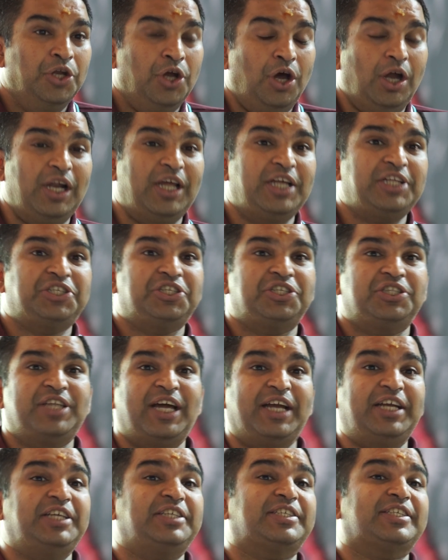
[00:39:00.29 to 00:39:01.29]
Knowledge
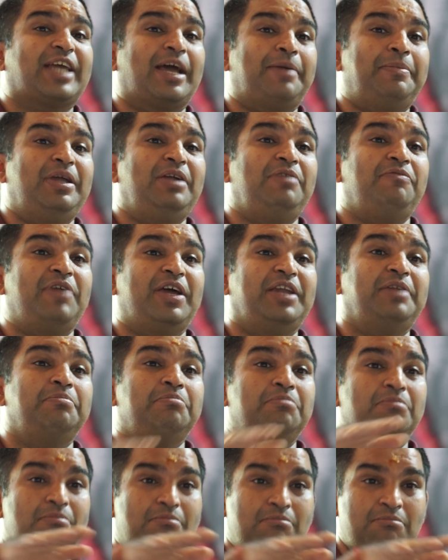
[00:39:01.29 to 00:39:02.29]
that is coming
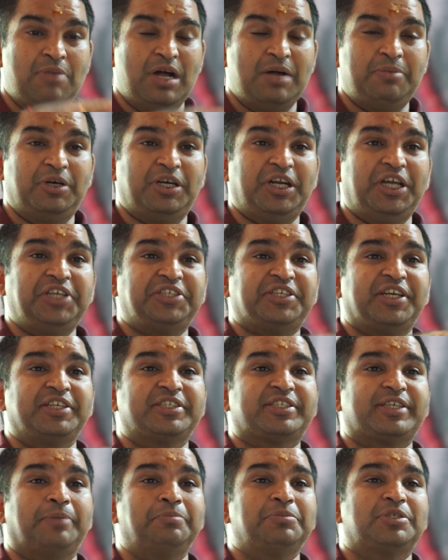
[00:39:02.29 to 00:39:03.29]
when memories
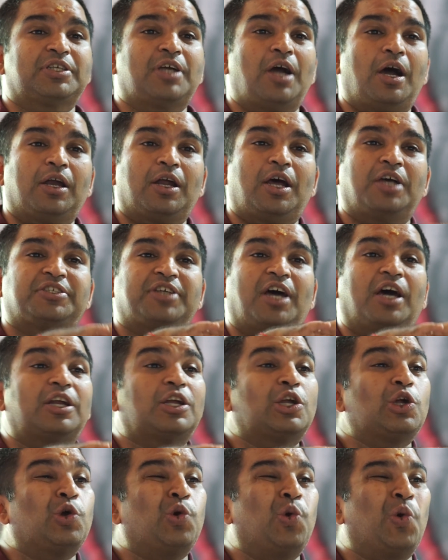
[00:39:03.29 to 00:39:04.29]
and samskaras
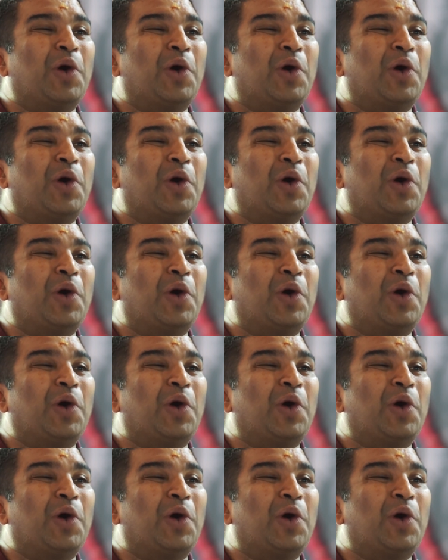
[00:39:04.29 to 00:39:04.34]
are